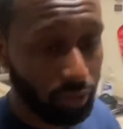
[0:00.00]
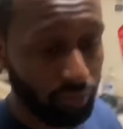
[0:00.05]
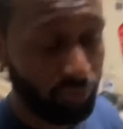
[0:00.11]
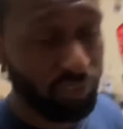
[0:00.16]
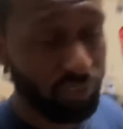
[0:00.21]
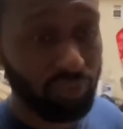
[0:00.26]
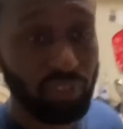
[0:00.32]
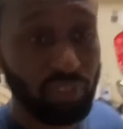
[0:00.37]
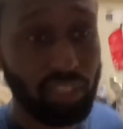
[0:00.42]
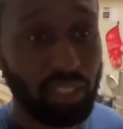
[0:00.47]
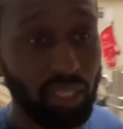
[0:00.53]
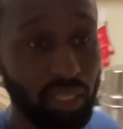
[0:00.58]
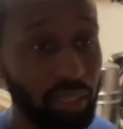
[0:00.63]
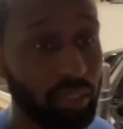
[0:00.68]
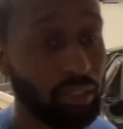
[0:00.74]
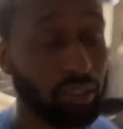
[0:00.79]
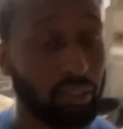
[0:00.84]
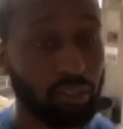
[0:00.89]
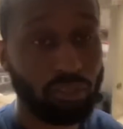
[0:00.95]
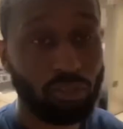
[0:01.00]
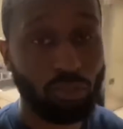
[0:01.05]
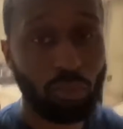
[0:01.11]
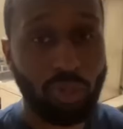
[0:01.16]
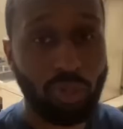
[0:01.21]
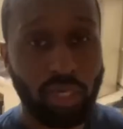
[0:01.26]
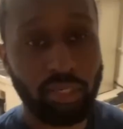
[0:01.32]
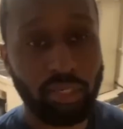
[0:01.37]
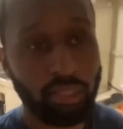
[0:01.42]
50K a year to
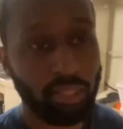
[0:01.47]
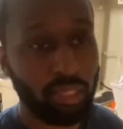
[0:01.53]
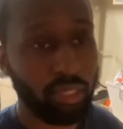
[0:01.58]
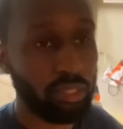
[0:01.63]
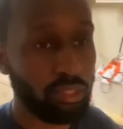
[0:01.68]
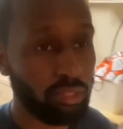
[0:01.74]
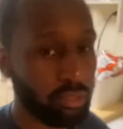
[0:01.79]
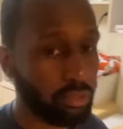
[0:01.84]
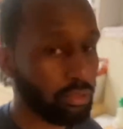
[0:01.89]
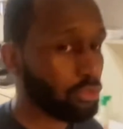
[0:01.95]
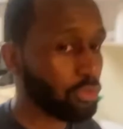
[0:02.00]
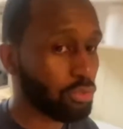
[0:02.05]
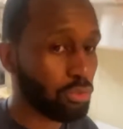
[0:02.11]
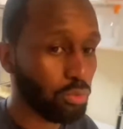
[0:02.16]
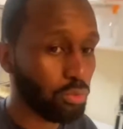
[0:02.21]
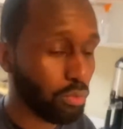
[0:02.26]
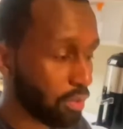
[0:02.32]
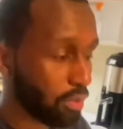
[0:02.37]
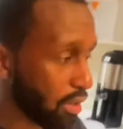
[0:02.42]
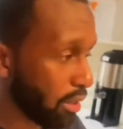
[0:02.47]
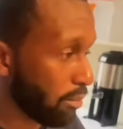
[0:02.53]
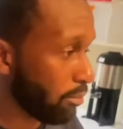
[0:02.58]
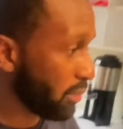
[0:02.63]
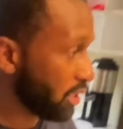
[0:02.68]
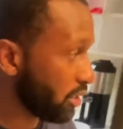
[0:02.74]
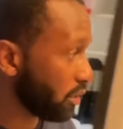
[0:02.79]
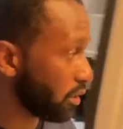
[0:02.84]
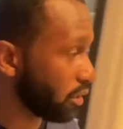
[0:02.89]
100K a year to $1
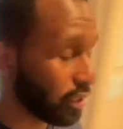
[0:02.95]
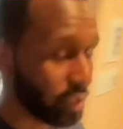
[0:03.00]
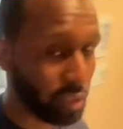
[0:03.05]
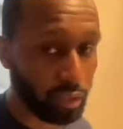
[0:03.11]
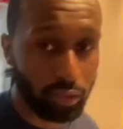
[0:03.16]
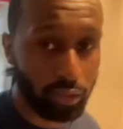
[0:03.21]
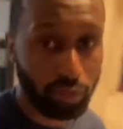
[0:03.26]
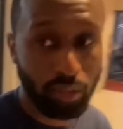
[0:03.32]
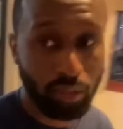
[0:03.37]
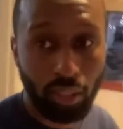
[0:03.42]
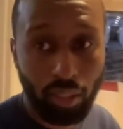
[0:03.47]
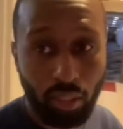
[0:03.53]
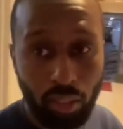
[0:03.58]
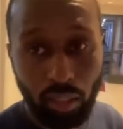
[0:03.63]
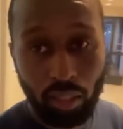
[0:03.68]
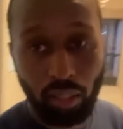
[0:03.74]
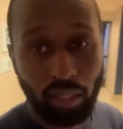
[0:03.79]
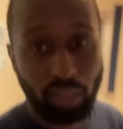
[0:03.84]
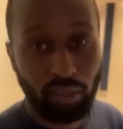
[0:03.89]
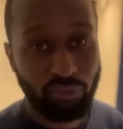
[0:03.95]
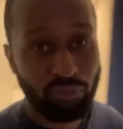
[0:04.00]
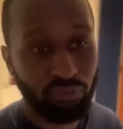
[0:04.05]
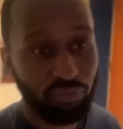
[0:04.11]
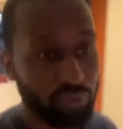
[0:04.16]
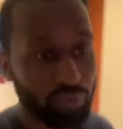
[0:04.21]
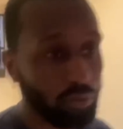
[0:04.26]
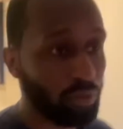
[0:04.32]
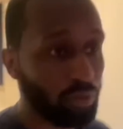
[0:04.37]
million a year
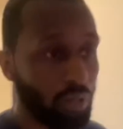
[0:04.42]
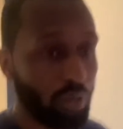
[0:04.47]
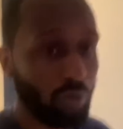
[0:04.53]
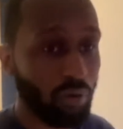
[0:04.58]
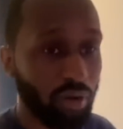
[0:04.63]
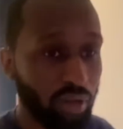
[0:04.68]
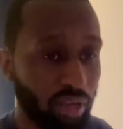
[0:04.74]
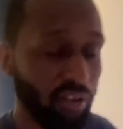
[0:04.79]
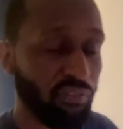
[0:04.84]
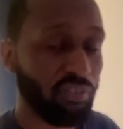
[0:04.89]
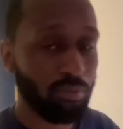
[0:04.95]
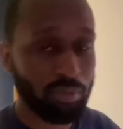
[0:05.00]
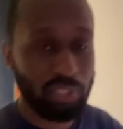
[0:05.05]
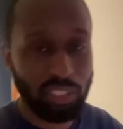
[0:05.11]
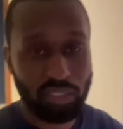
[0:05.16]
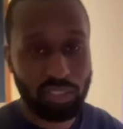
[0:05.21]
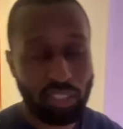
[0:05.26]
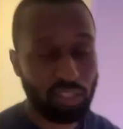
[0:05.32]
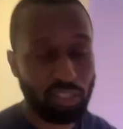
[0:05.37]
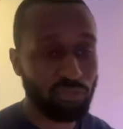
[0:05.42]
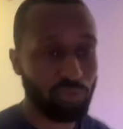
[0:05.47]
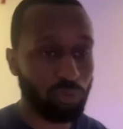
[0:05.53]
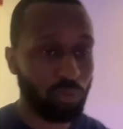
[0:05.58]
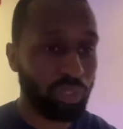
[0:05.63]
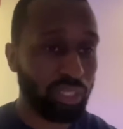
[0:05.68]
if I'm successful.